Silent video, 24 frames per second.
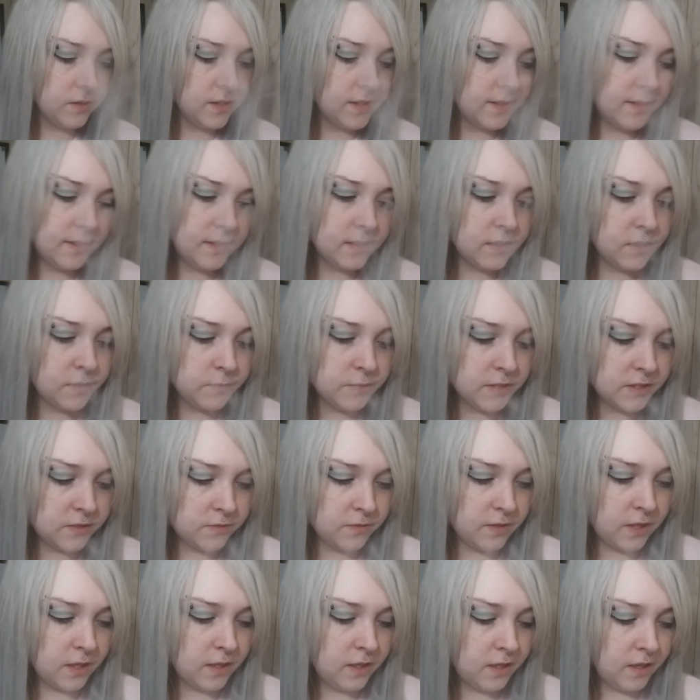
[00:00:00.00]
don't want to say too much
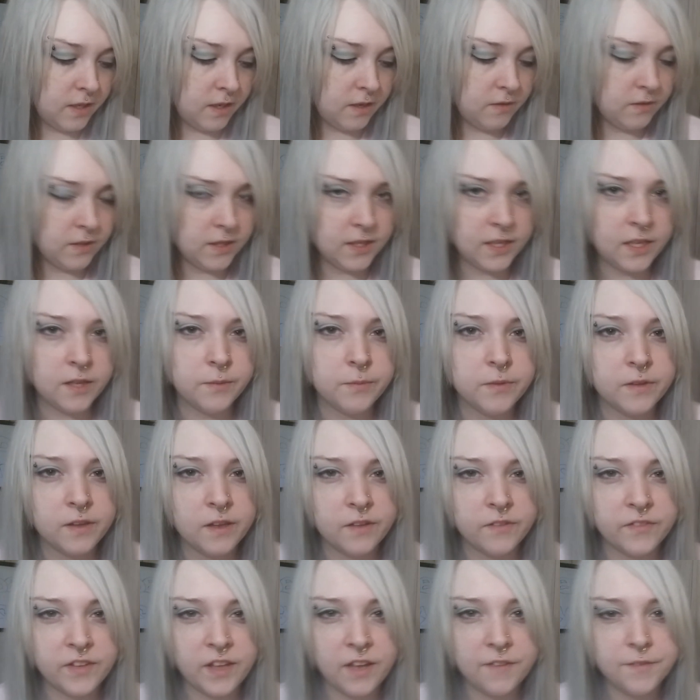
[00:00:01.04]
about it. I want to keep a
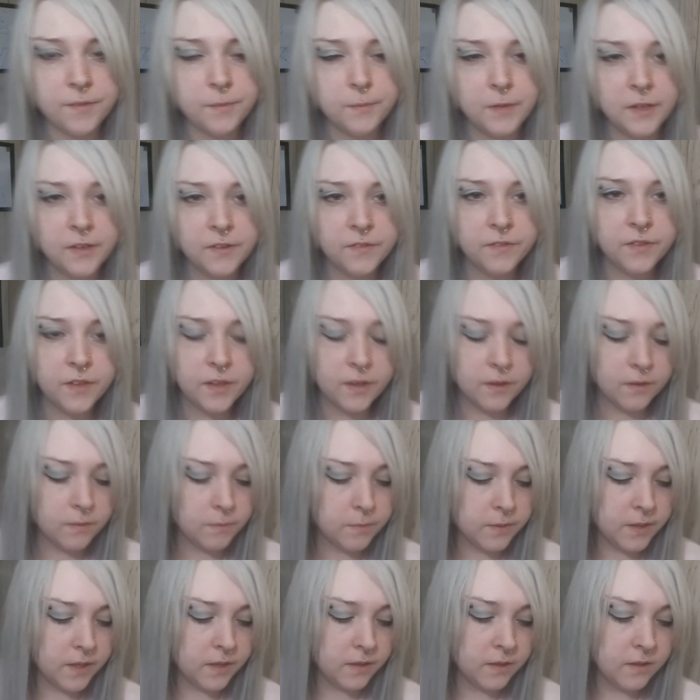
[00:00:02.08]
lot of that for my
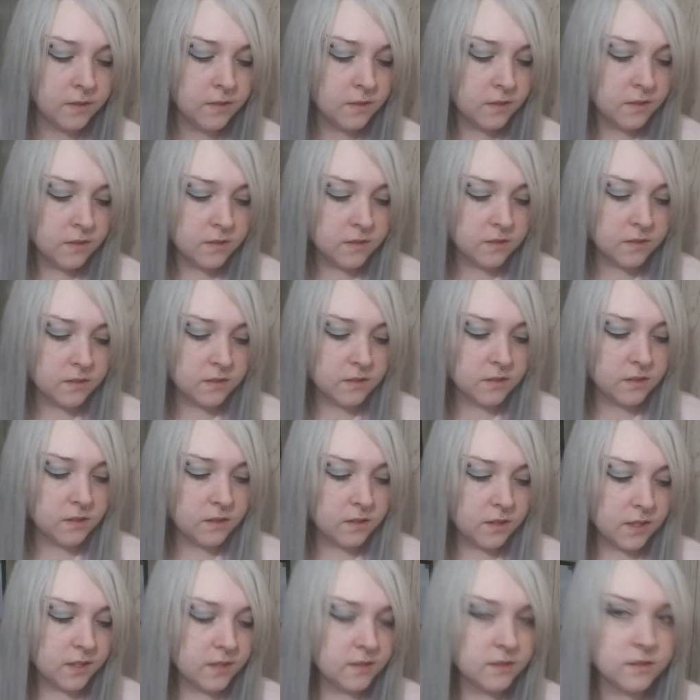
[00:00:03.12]
review, but just so
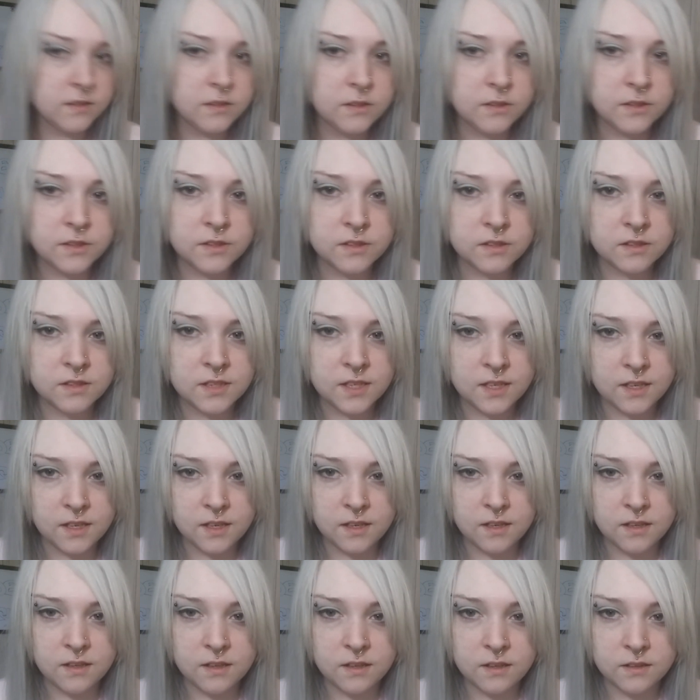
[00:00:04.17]
you guys know, you see
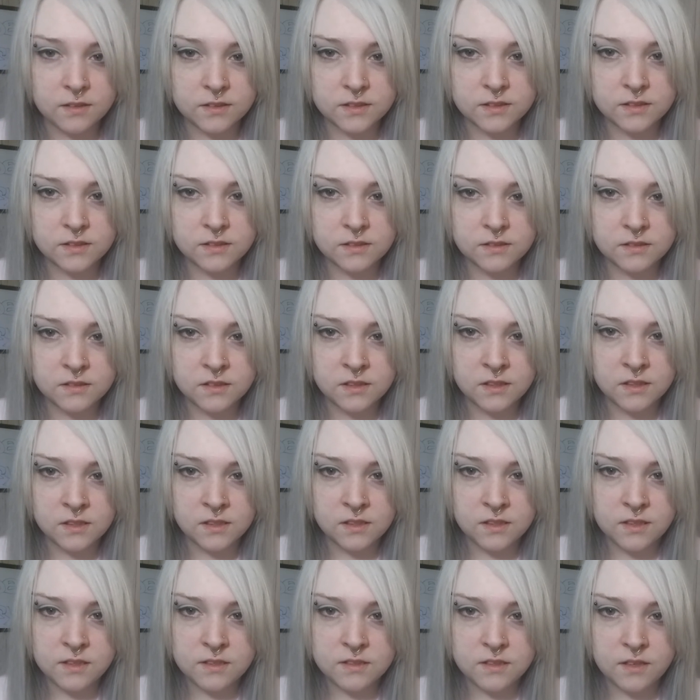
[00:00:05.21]
it, it looks,
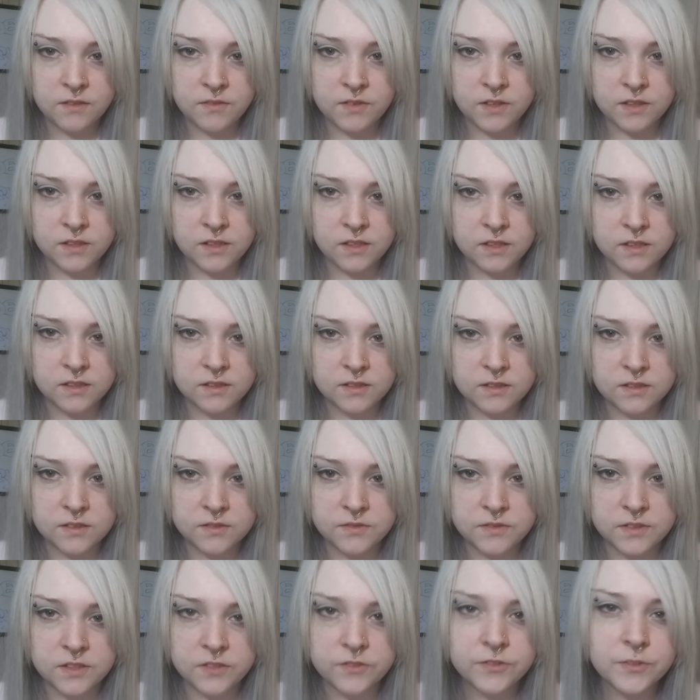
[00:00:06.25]
definitely looks
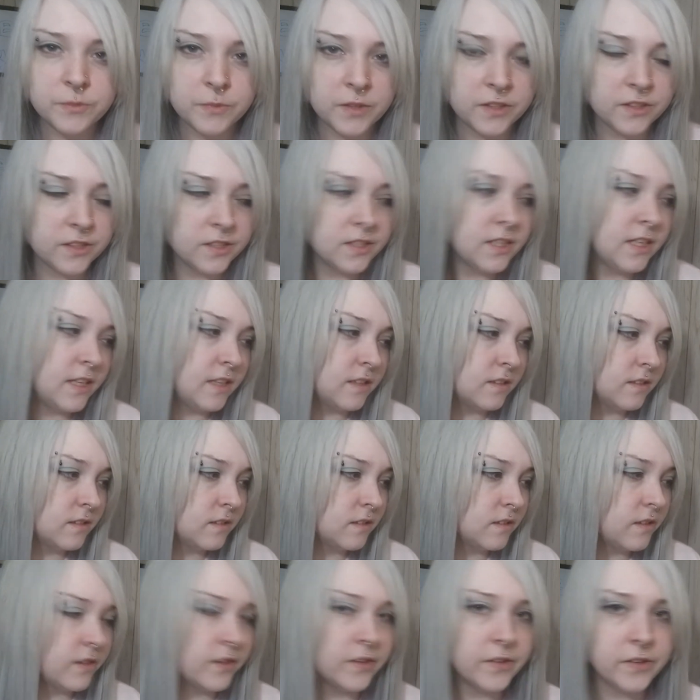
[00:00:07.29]
different from other
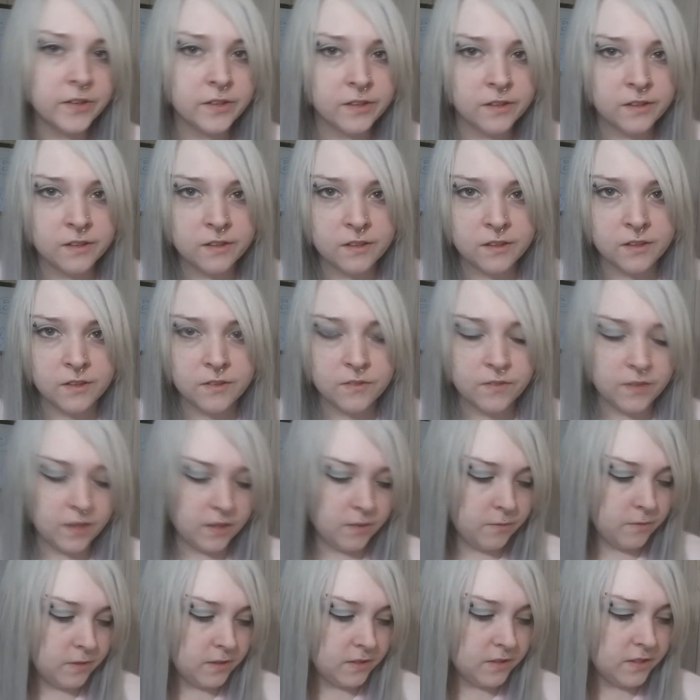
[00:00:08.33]
tanks, so
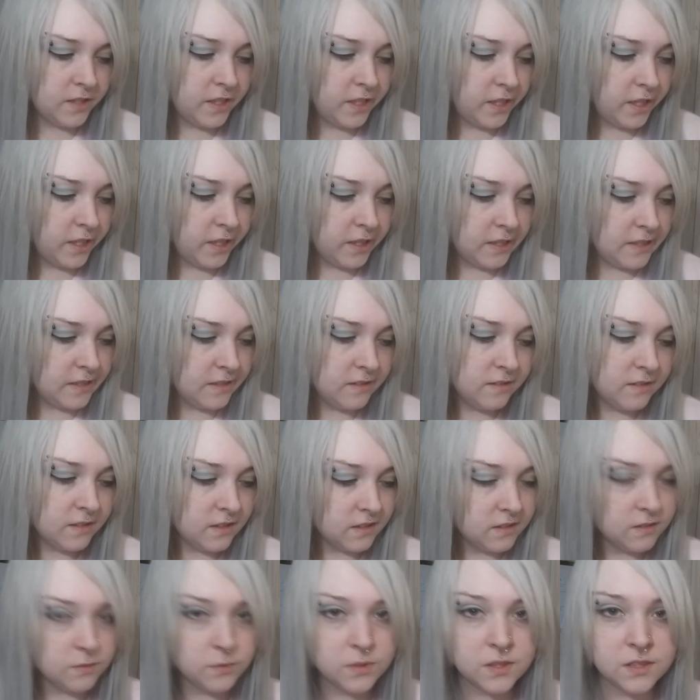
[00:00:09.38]
anyone's curious,
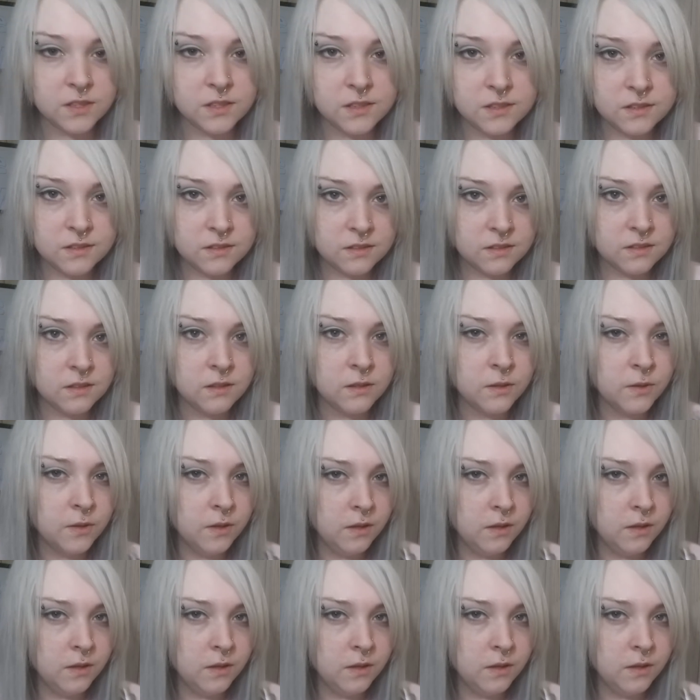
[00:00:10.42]
that's what it is.